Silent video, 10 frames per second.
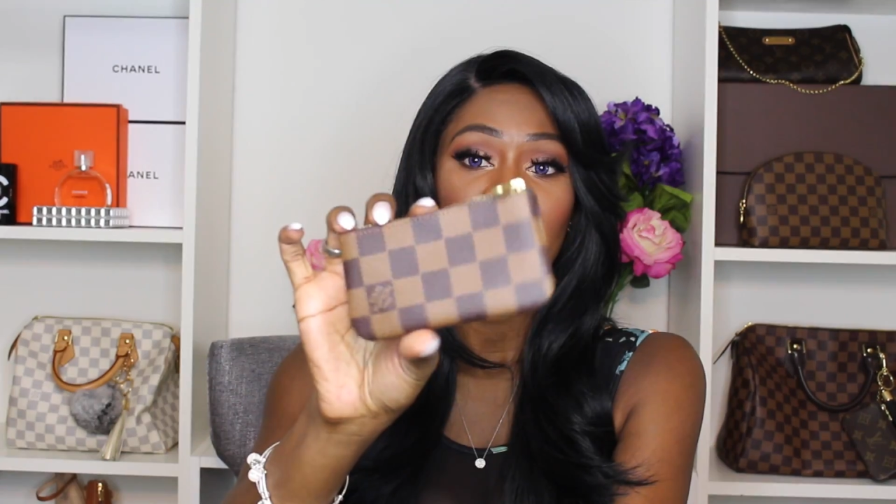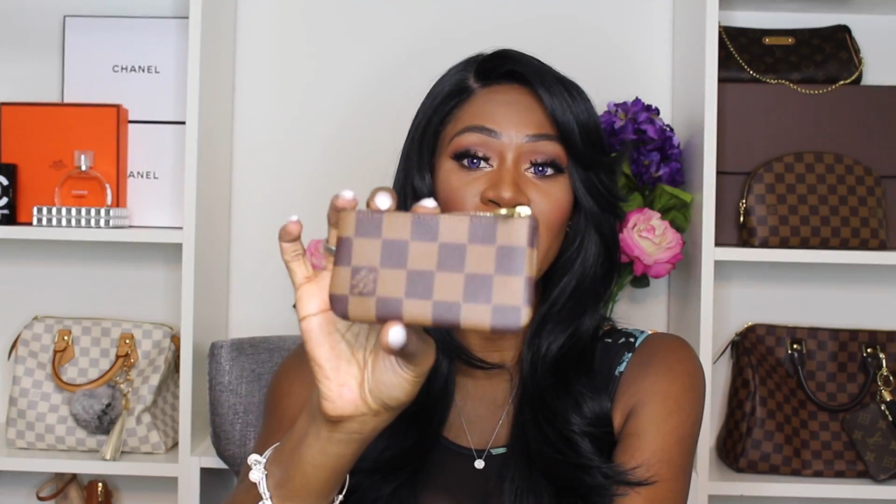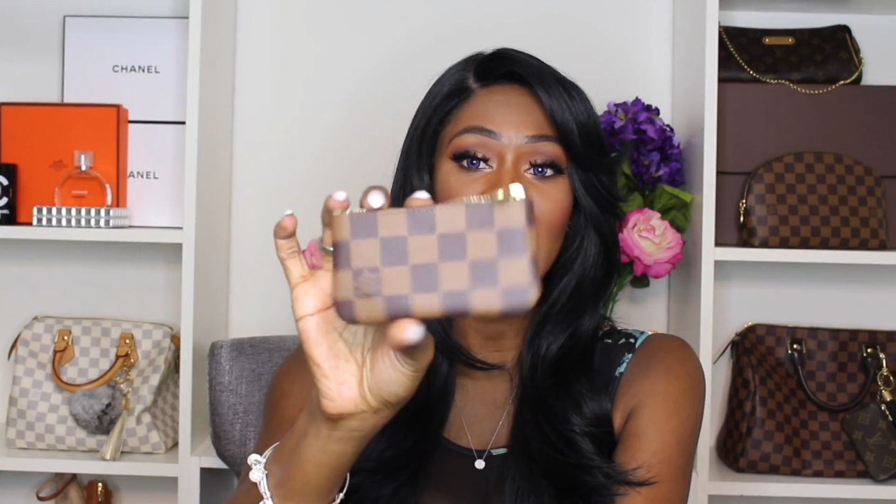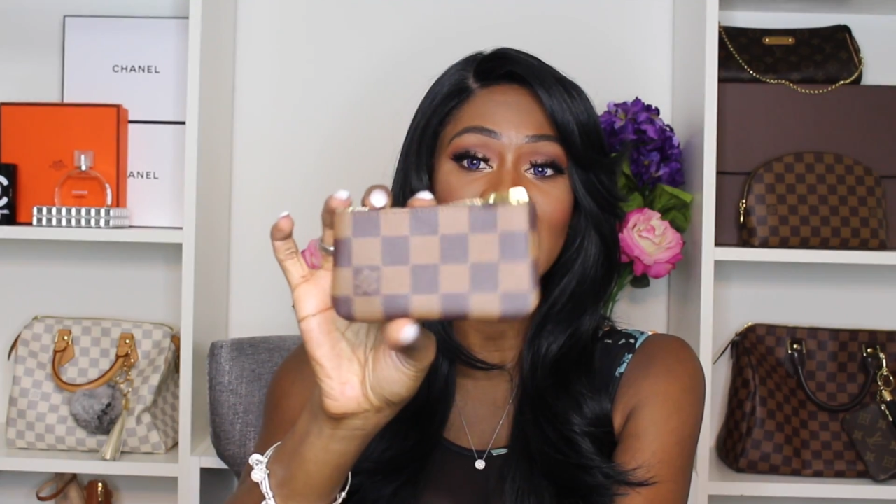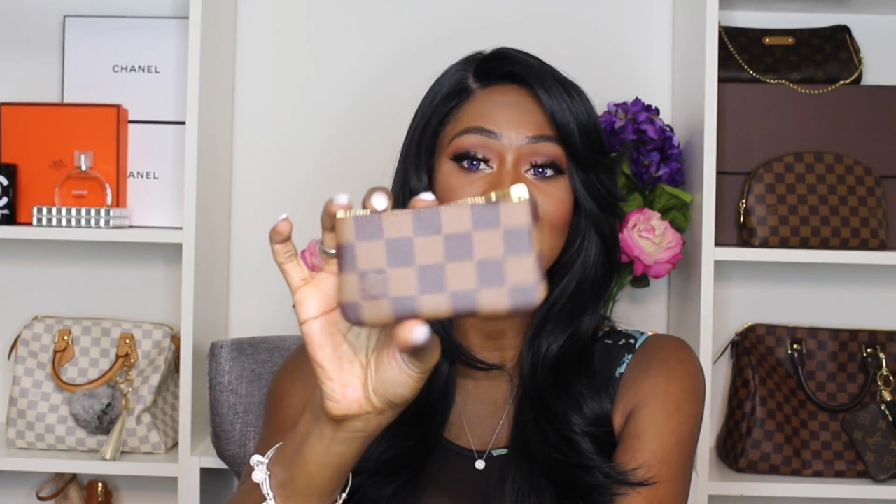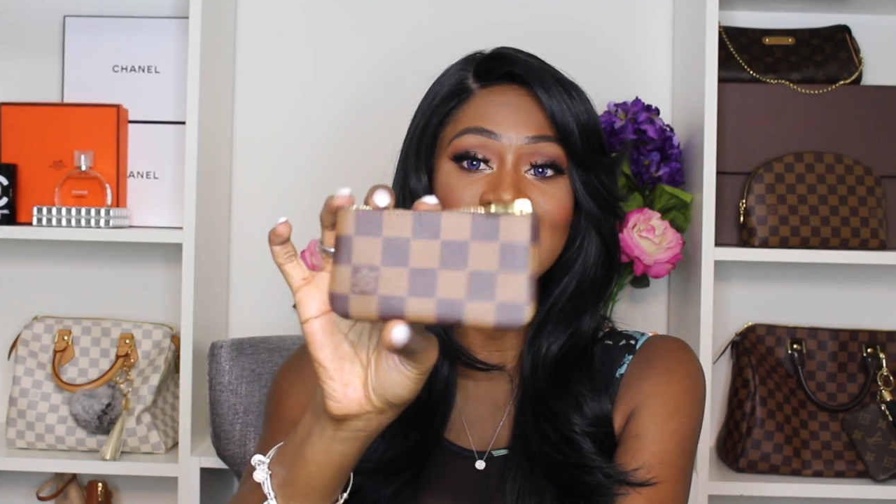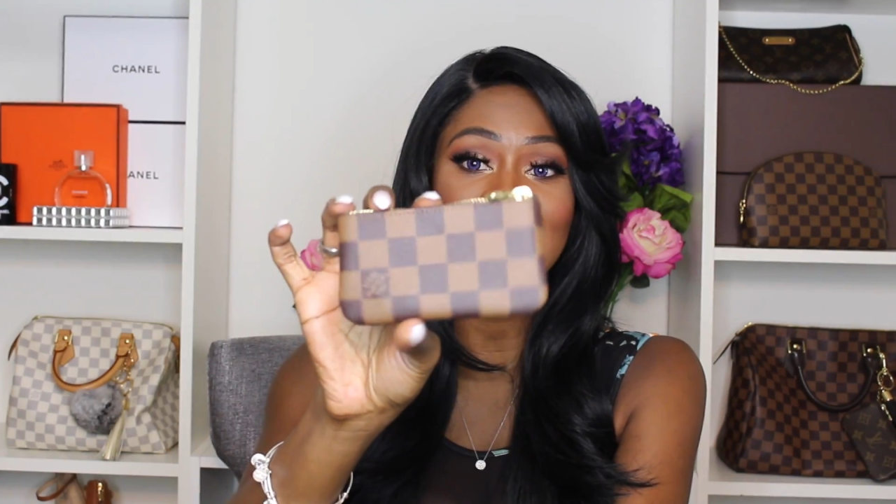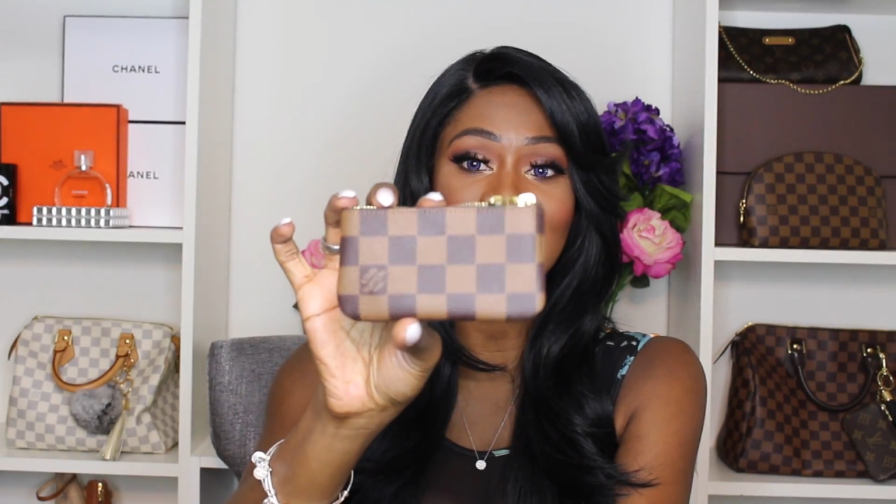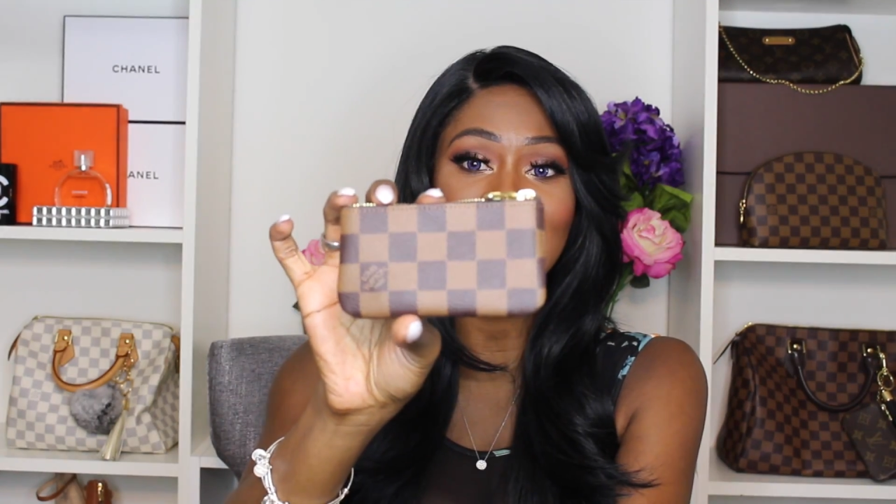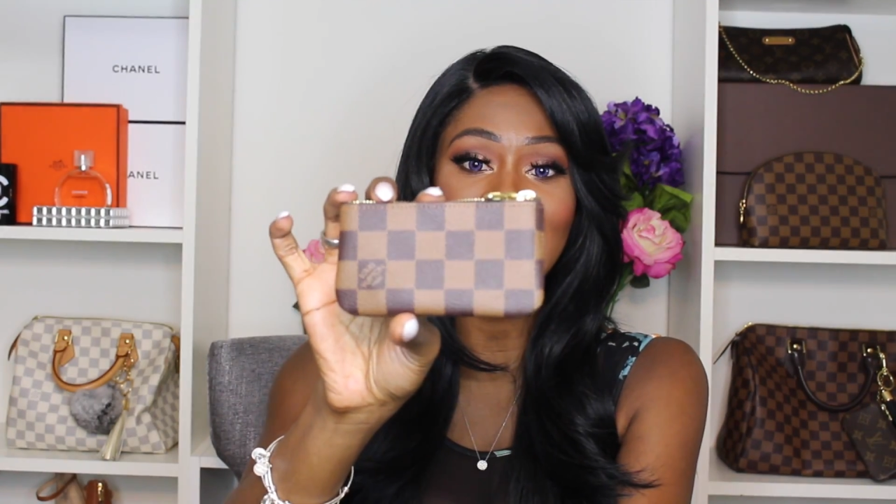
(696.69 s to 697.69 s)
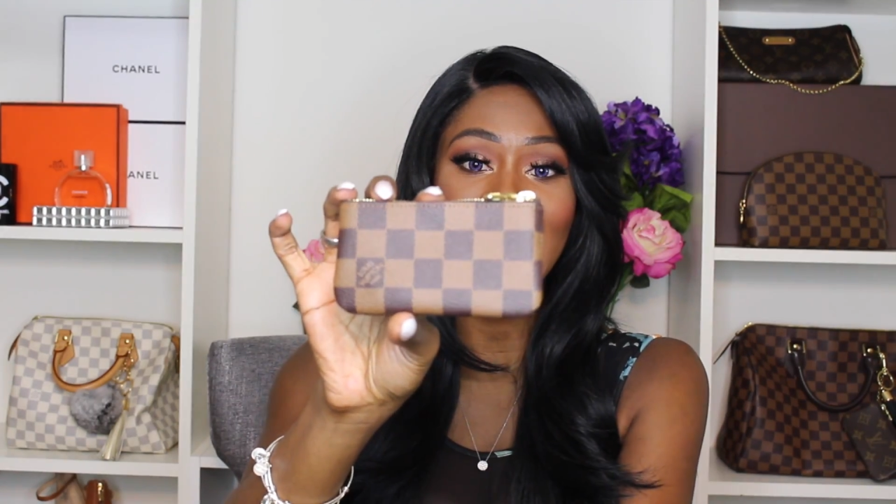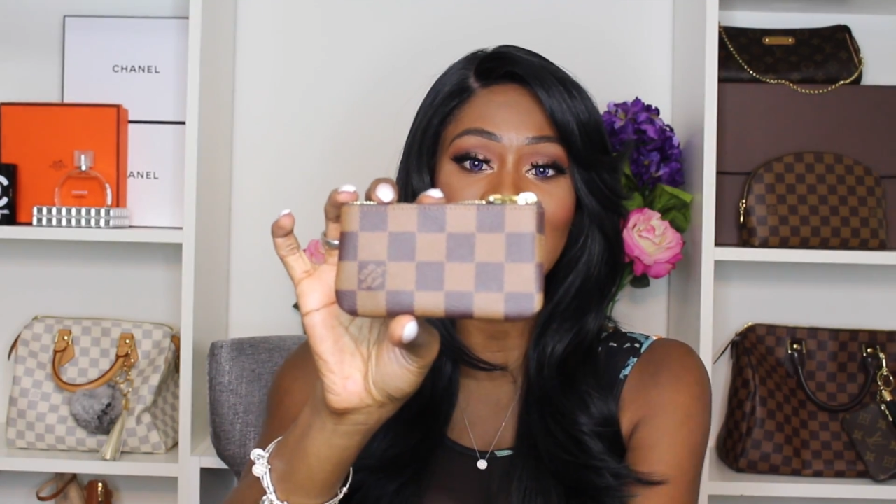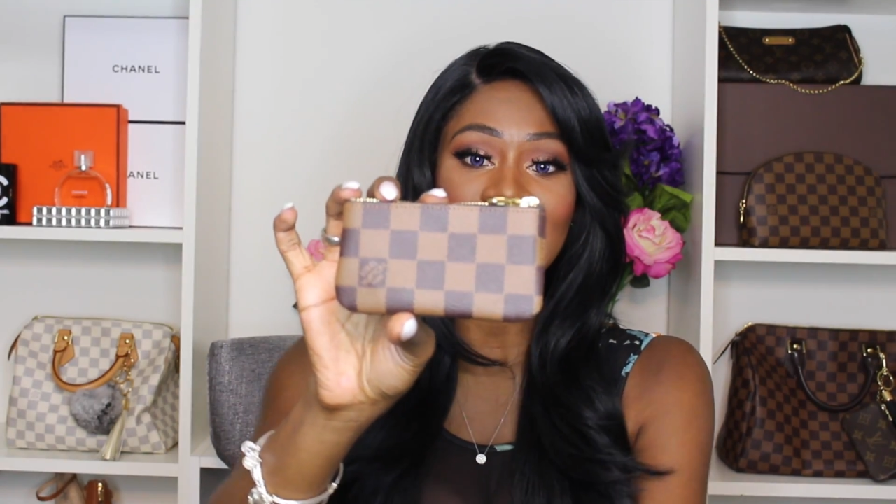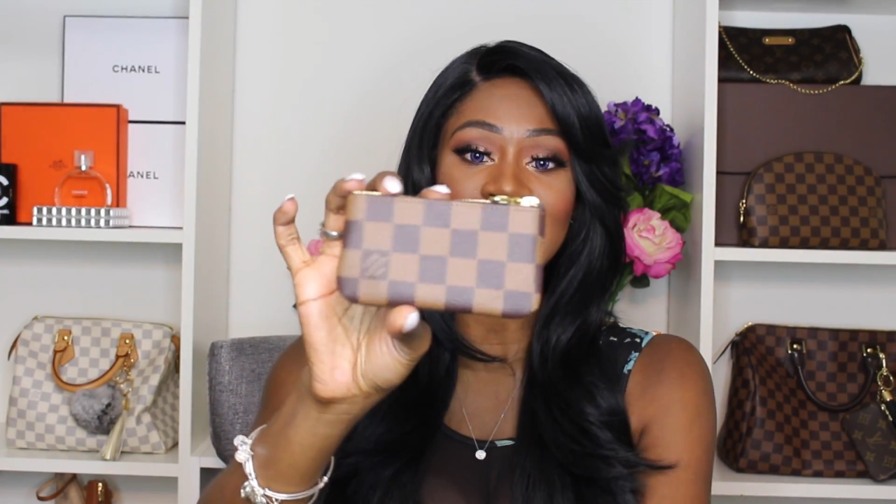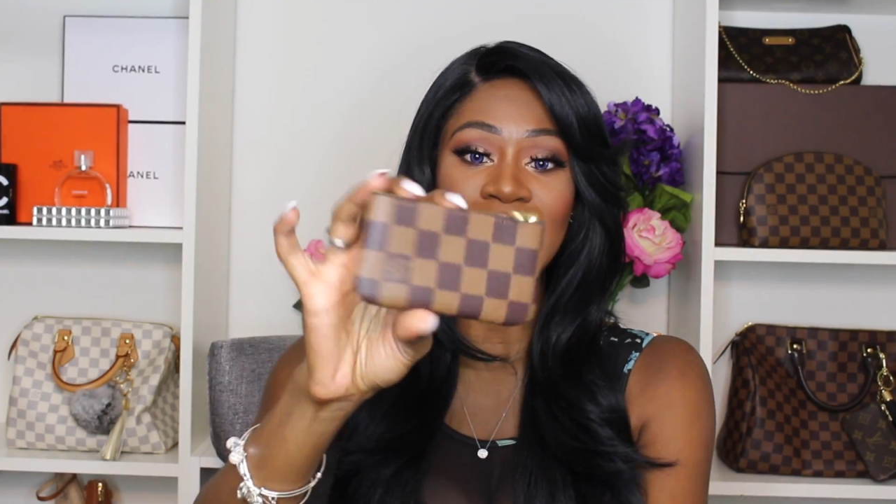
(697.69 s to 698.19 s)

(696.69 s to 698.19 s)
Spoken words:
But yeah, this is the clay in